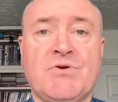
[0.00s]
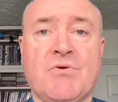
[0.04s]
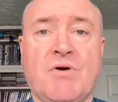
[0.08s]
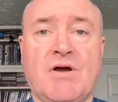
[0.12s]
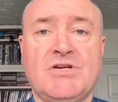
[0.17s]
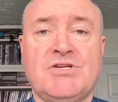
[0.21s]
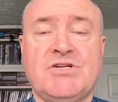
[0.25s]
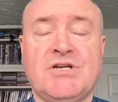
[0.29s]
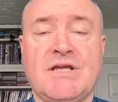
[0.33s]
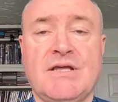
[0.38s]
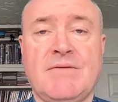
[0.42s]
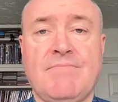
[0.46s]

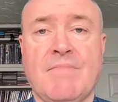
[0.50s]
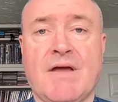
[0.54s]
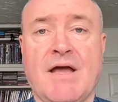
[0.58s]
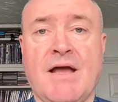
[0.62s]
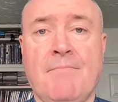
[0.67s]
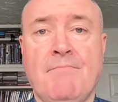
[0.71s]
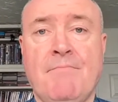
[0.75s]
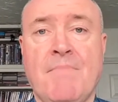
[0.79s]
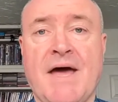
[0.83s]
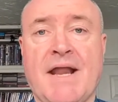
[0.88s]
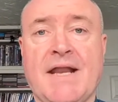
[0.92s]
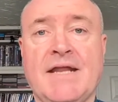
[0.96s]
to actually
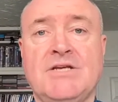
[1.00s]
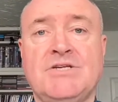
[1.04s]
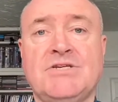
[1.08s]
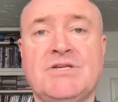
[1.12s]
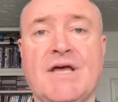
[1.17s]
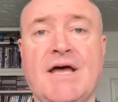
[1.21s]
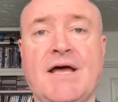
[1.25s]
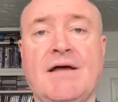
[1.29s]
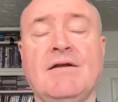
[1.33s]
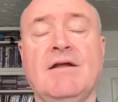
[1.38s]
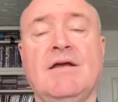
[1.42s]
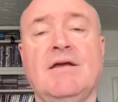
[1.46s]

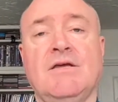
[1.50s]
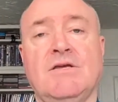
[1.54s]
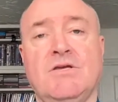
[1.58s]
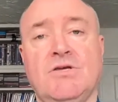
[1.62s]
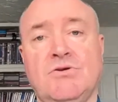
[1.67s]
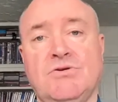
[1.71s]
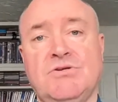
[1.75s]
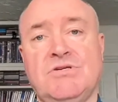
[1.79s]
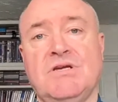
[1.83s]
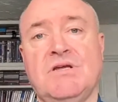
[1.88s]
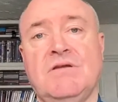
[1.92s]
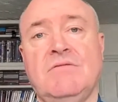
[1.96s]
manage that
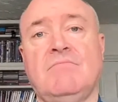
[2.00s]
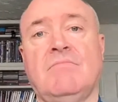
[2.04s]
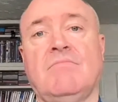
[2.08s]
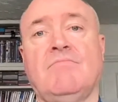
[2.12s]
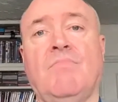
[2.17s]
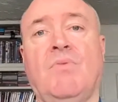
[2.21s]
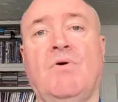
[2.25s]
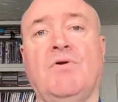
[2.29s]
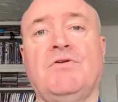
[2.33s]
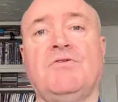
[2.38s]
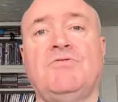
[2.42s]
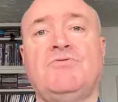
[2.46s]

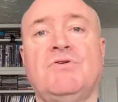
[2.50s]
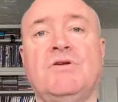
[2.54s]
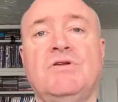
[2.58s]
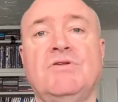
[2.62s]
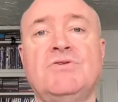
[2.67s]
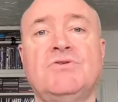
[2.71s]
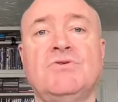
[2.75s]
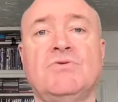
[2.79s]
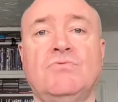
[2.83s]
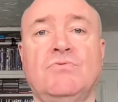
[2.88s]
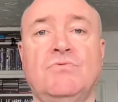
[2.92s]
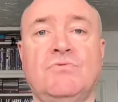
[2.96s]
using
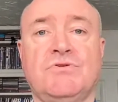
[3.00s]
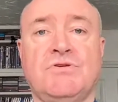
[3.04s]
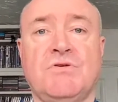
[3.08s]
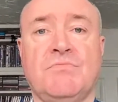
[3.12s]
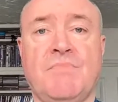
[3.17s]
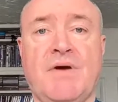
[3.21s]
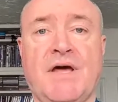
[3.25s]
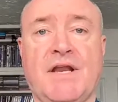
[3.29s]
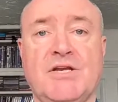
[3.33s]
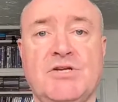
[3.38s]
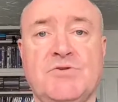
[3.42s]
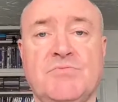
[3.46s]
monitoring
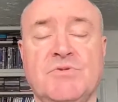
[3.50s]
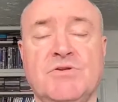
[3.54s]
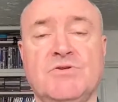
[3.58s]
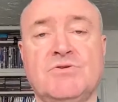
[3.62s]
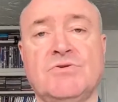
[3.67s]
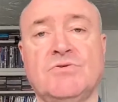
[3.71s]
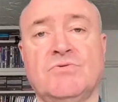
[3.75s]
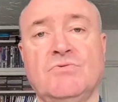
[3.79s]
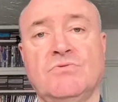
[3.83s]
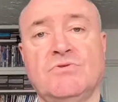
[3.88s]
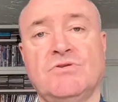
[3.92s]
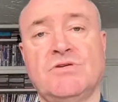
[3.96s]
tools and
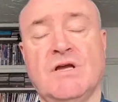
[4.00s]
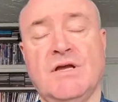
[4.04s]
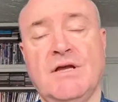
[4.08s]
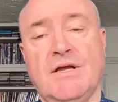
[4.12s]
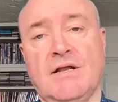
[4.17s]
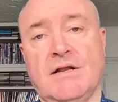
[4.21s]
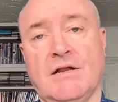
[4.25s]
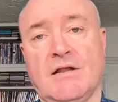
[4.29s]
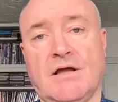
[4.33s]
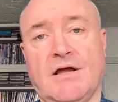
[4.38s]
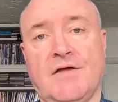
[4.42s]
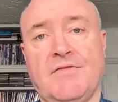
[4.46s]
management tools
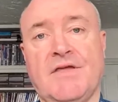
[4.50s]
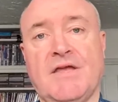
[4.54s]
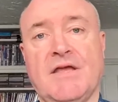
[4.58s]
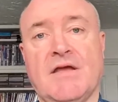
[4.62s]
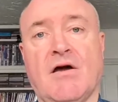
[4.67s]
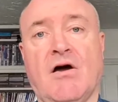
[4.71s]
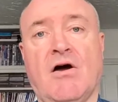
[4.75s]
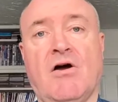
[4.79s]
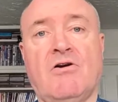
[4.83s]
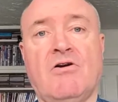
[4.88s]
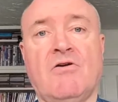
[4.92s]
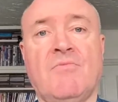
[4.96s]
like
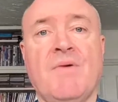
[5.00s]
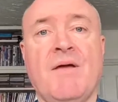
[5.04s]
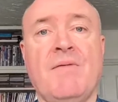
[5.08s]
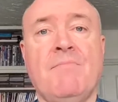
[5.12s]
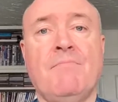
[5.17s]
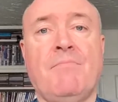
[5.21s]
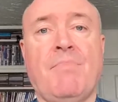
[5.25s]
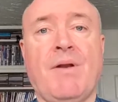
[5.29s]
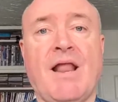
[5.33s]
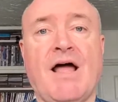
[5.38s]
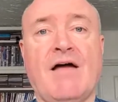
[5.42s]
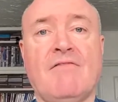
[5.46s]
the
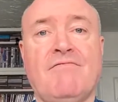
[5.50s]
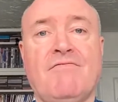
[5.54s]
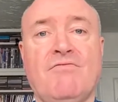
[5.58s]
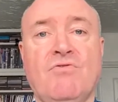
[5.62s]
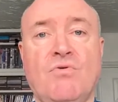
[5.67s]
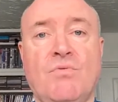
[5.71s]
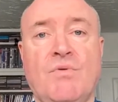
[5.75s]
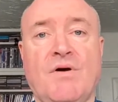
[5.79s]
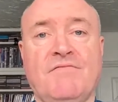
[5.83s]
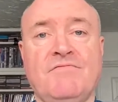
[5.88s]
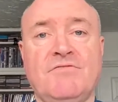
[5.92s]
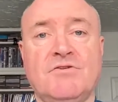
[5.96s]
RMM
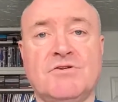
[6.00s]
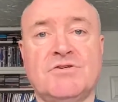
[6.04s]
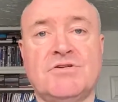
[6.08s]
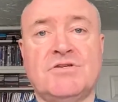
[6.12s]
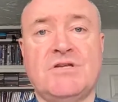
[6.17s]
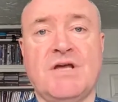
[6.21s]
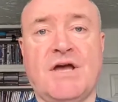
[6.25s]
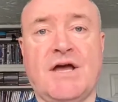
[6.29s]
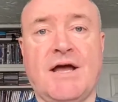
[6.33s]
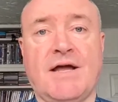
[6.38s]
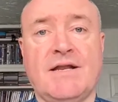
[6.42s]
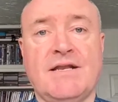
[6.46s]
platform I've
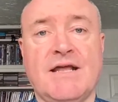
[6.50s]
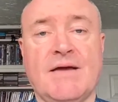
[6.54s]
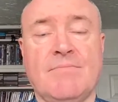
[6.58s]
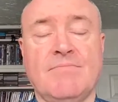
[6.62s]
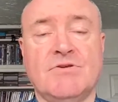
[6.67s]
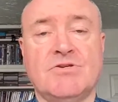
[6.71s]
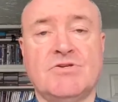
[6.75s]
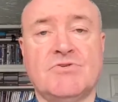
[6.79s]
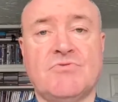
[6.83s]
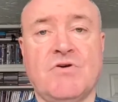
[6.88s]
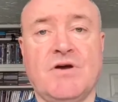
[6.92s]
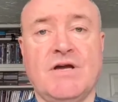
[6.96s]
just
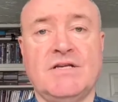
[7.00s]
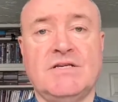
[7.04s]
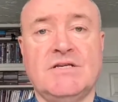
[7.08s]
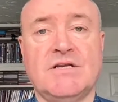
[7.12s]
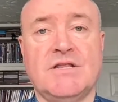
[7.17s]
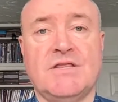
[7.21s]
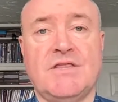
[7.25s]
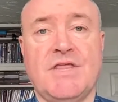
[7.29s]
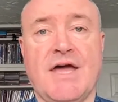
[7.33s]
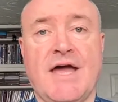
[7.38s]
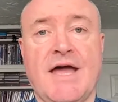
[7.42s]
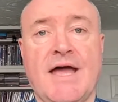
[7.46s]

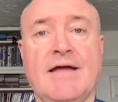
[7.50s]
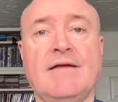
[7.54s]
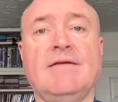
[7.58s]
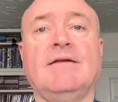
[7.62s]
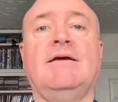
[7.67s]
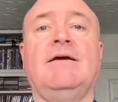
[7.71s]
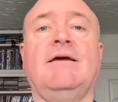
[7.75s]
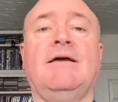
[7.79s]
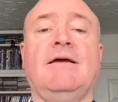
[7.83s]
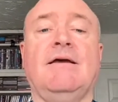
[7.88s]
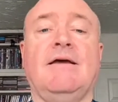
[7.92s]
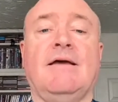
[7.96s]
demonstrated there.
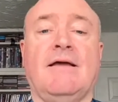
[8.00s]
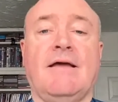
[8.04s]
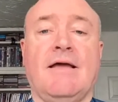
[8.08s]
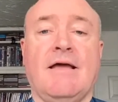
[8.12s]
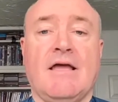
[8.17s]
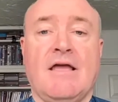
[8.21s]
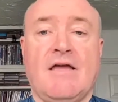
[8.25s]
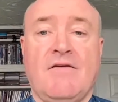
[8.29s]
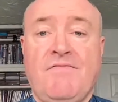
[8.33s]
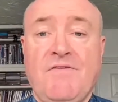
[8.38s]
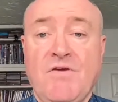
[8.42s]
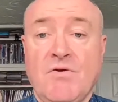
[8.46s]

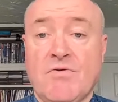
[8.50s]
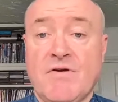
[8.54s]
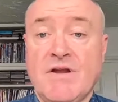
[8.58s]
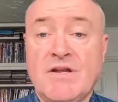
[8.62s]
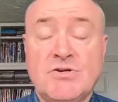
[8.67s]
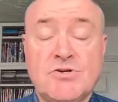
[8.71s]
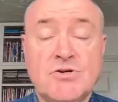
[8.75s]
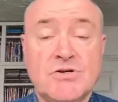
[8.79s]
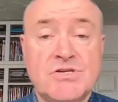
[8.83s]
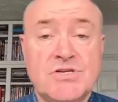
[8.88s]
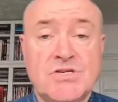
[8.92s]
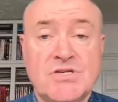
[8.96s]
If
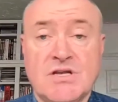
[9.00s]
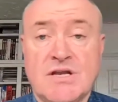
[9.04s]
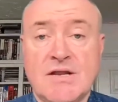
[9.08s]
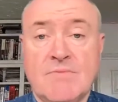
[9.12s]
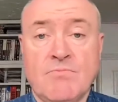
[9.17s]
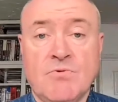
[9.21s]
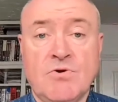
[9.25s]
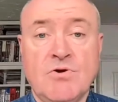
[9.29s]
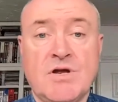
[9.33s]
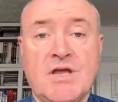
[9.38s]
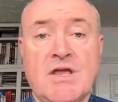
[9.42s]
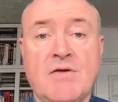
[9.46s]
you're
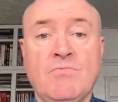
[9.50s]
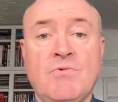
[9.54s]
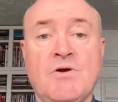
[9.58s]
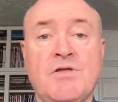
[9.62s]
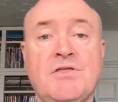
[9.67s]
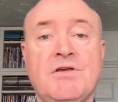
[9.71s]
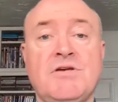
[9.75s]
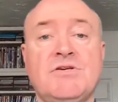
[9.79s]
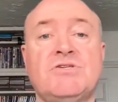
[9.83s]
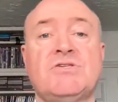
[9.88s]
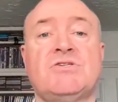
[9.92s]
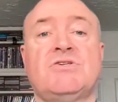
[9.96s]
interested in working
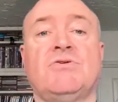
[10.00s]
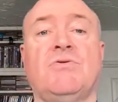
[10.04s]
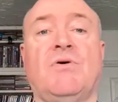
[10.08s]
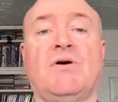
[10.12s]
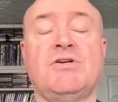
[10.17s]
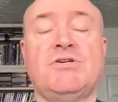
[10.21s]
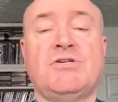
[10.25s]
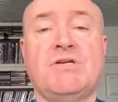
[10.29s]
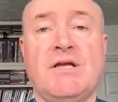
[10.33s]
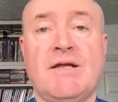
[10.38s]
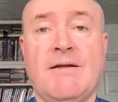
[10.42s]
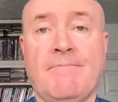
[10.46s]
with us to
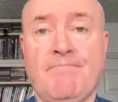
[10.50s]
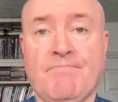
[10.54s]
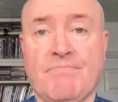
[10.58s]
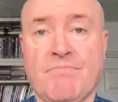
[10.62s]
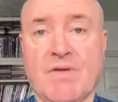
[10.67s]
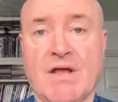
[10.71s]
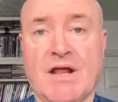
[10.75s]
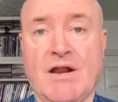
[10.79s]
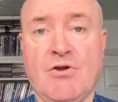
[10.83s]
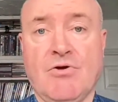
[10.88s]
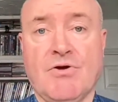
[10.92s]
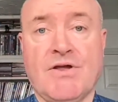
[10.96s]
actually
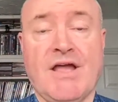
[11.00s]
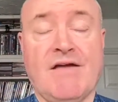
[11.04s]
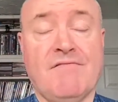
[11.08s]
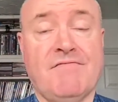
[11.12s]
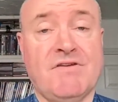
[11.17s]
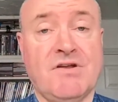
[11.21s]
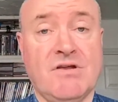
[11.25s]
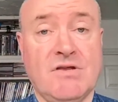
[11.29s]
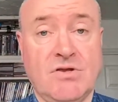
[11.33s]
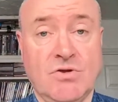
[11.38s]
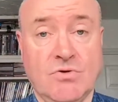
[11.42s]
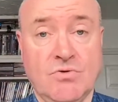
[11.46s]
look
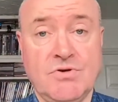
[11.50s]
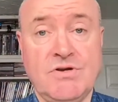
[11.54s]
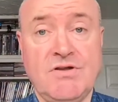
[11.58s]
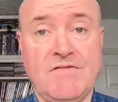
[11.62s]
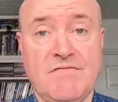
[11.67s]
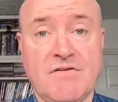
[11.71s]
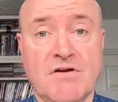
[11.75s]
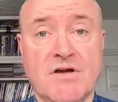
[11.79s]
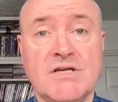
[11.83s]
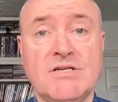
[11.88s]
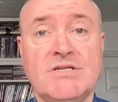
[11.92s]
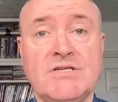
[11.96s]
after your
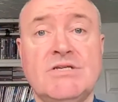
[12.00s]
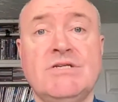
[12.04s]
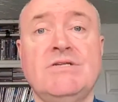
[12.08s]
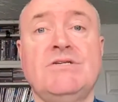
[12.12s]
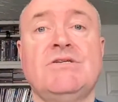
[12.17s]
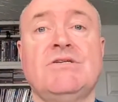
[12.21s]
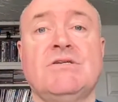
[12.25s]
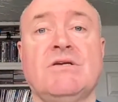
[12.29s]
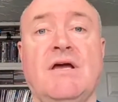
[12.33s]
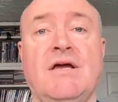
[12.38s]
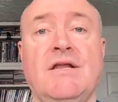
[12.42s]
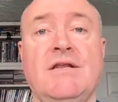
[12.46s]

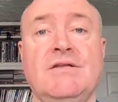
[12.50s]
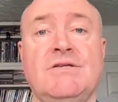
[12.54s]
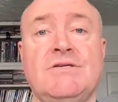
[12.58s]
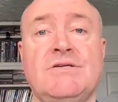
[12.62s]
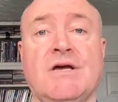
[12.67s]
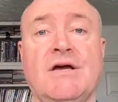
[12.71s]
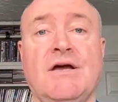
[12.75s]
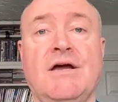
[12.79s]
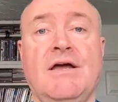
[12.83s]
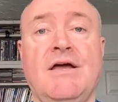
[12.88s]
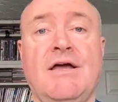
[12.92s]
devices and